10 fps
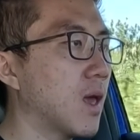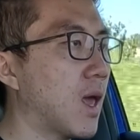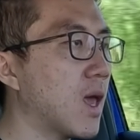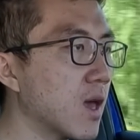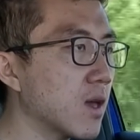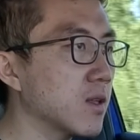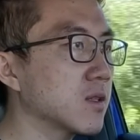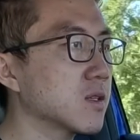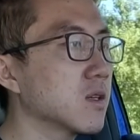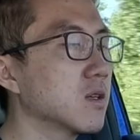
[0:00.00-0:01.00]

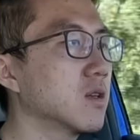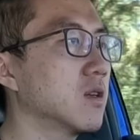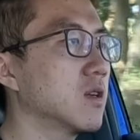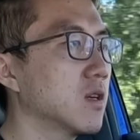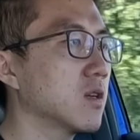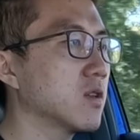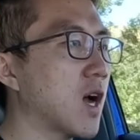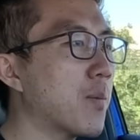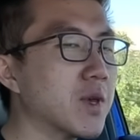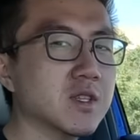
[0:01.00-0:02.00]
and
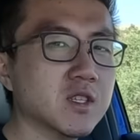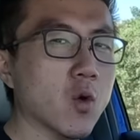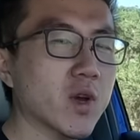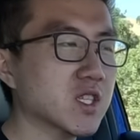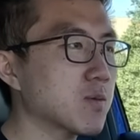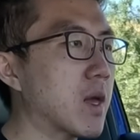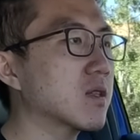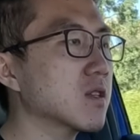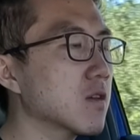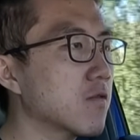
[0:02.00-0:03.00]
not be so
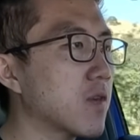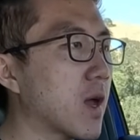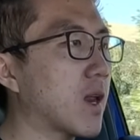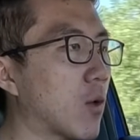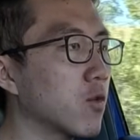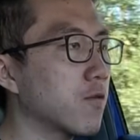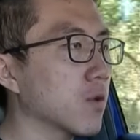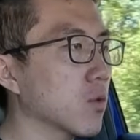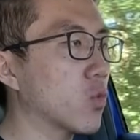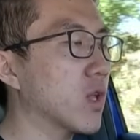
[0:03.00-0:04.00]
expensive that I would
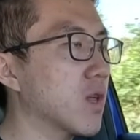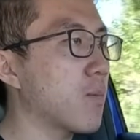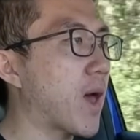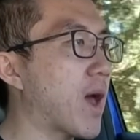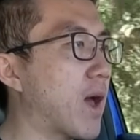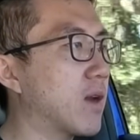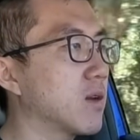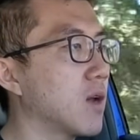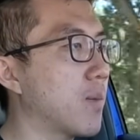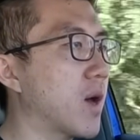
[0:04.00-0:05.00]
feel really bad
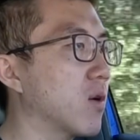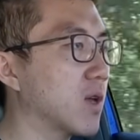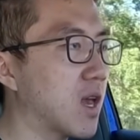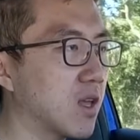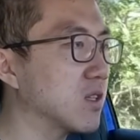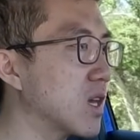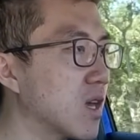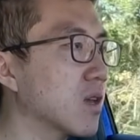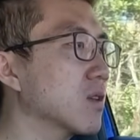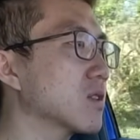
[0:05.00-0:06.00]
about getting
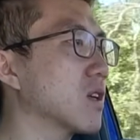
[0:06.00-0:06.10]
dings